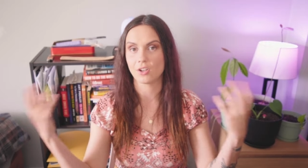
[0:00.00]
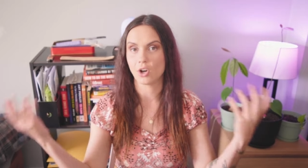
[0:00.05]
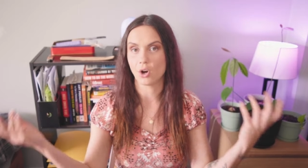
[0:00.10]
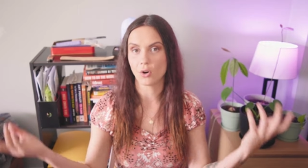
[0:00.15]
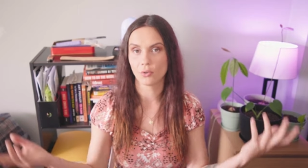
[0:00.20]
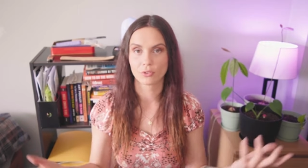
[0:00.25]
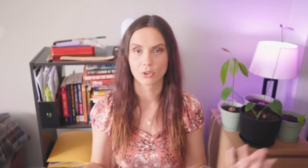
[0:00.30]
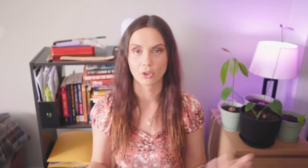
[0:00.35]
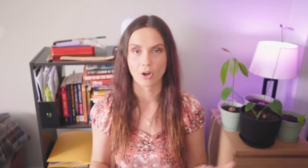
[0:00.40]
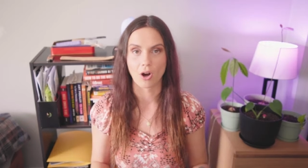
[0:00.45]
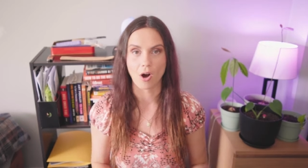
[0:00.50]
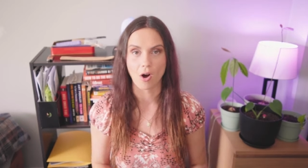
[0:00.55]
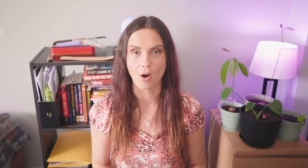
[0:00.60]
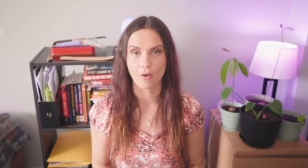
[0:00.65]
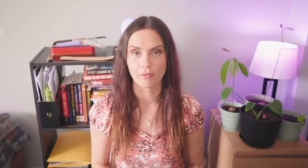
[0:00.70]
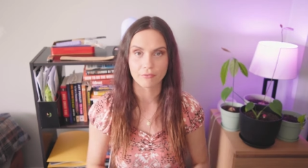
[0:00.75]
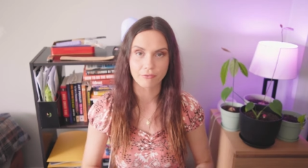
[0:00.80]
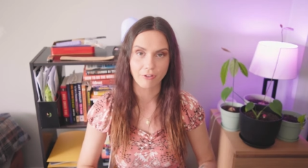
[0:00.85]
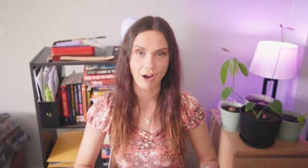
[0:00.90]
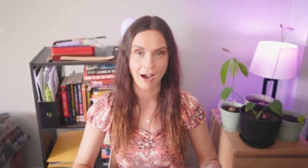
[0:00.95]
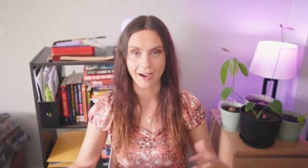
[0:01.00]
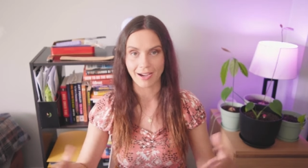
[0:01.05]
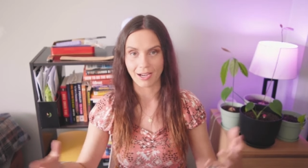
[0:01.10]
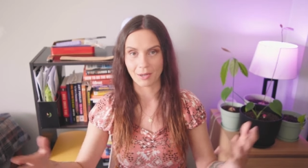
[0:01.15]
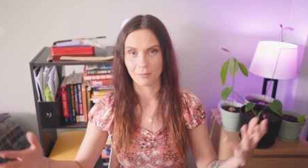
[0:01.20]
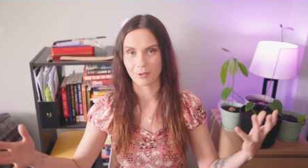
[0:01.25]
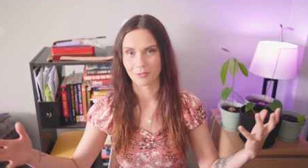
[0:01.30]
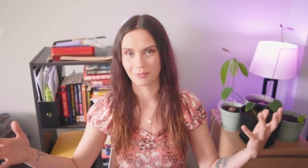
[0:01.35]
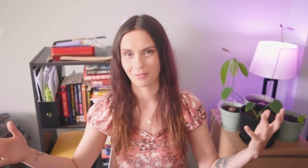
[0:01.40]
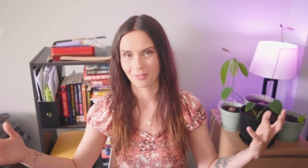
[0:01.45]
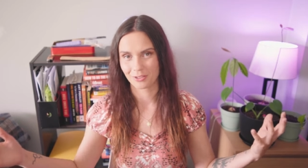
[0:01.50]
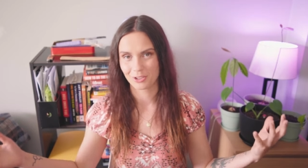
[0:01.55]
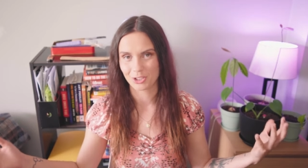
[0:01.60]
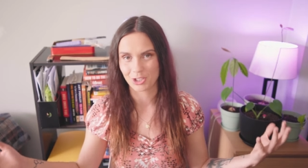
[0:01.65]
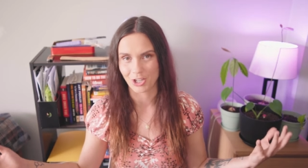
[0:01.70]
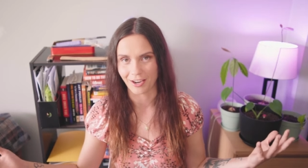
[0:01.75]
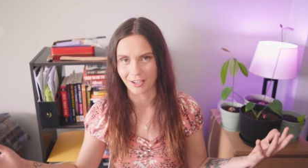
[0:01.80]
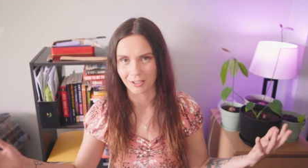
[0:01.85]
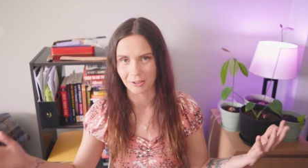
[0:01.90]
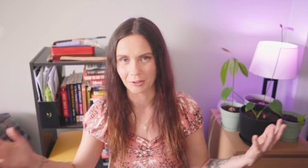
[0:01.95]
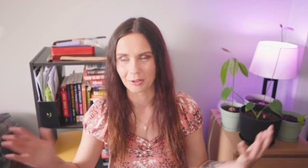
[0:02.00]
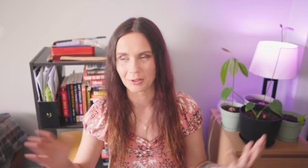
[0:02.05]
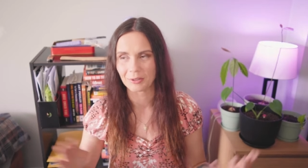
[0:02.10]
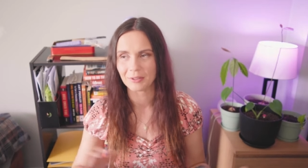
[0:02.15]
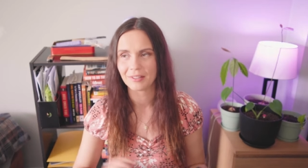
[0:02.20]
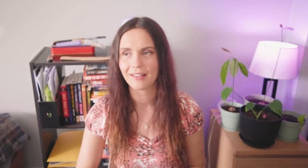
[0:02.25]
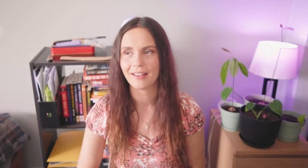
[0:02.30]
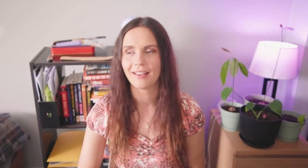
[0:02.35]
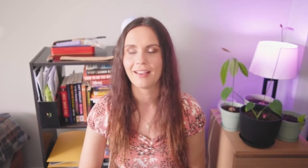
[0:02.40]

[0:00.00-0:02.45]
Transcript: the overall vibe of the channel.